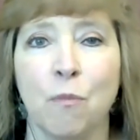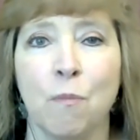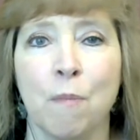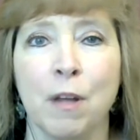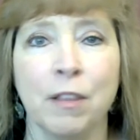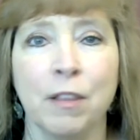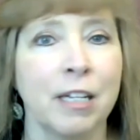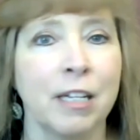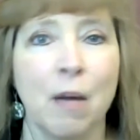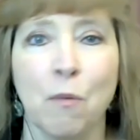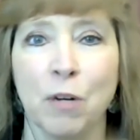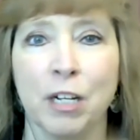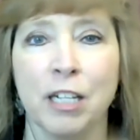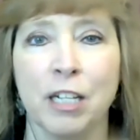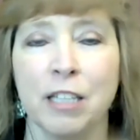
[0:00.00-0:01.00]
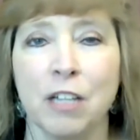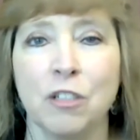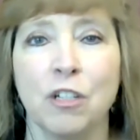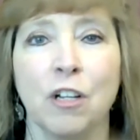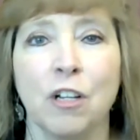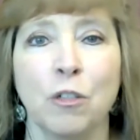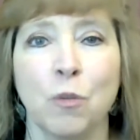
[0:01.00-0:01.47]
monthly networking
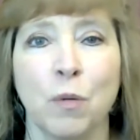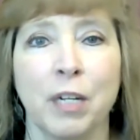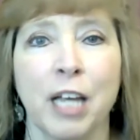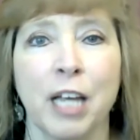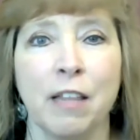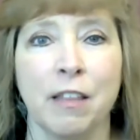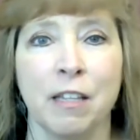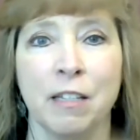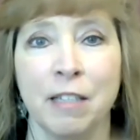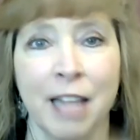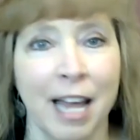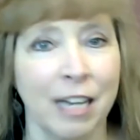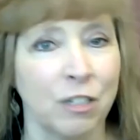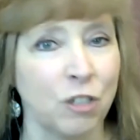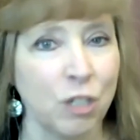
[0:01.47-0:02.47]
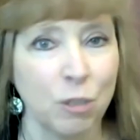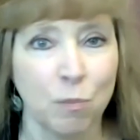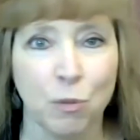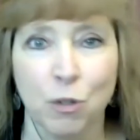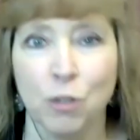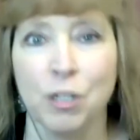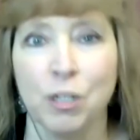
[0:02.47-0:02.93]
session on the 28th, and that is just
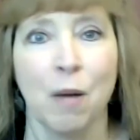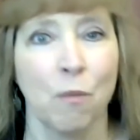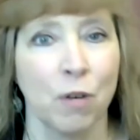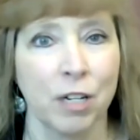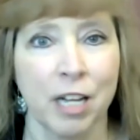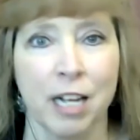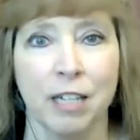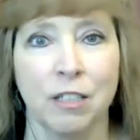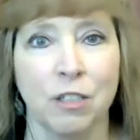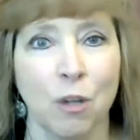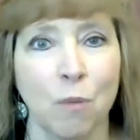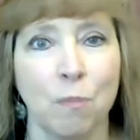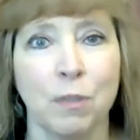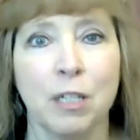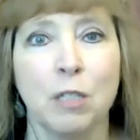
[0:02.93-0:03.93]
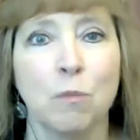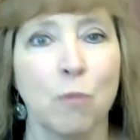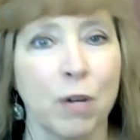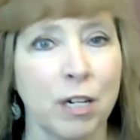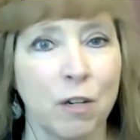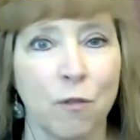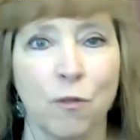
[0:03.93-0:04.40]
pure networking. So please
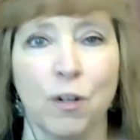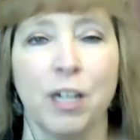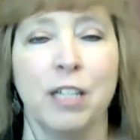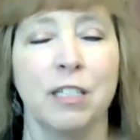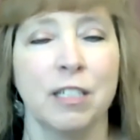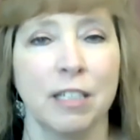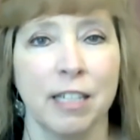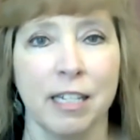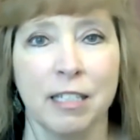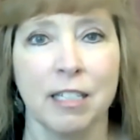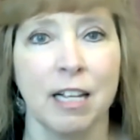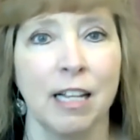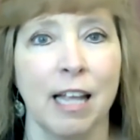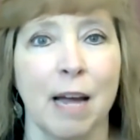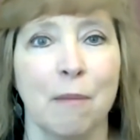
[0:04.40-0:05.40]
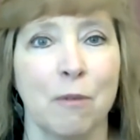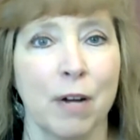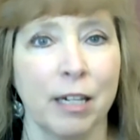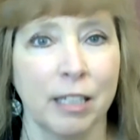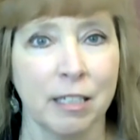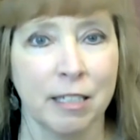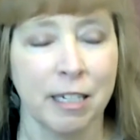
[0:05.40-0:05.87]
bring your friends. Let's
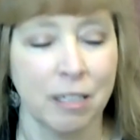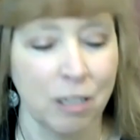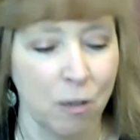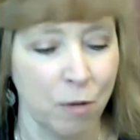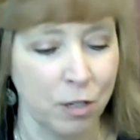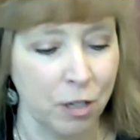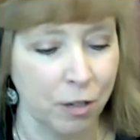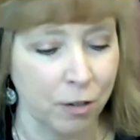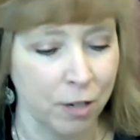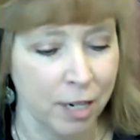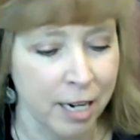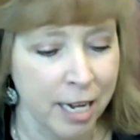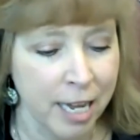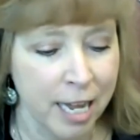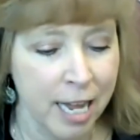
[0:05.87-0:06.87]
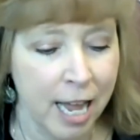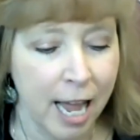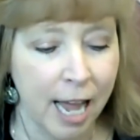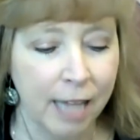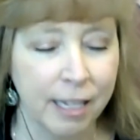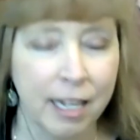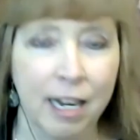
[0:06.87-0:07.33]
collaborate. Let's get to know each other.
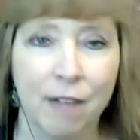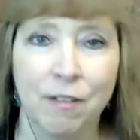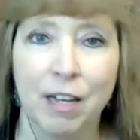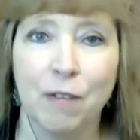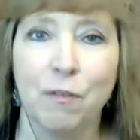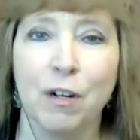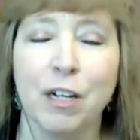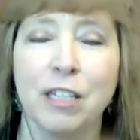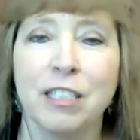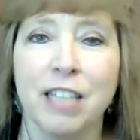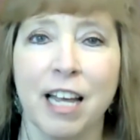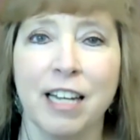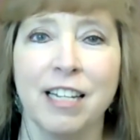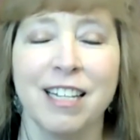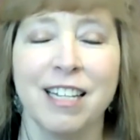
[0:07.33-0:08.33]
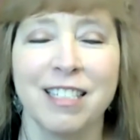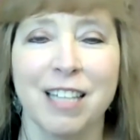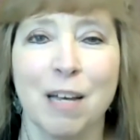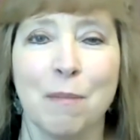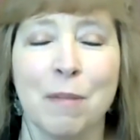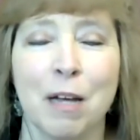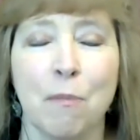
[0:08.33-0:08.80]
And then I've got a very exciting guest
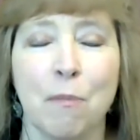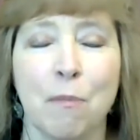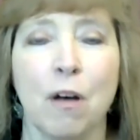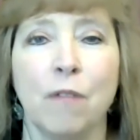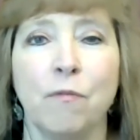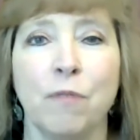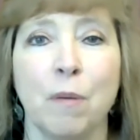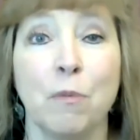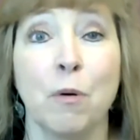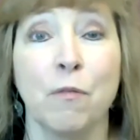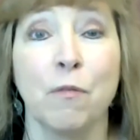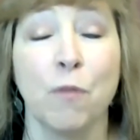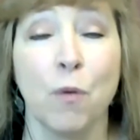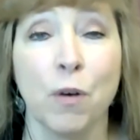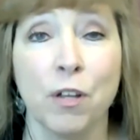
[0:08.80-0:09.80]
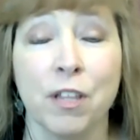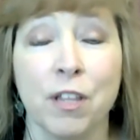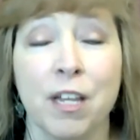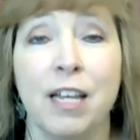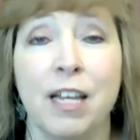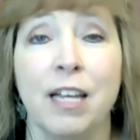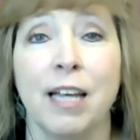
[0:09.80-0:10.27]
coming up on February 4th.
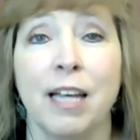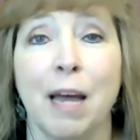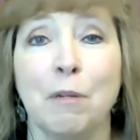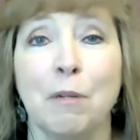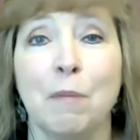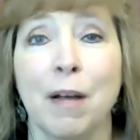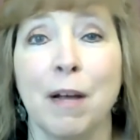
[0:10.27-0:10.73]
Captain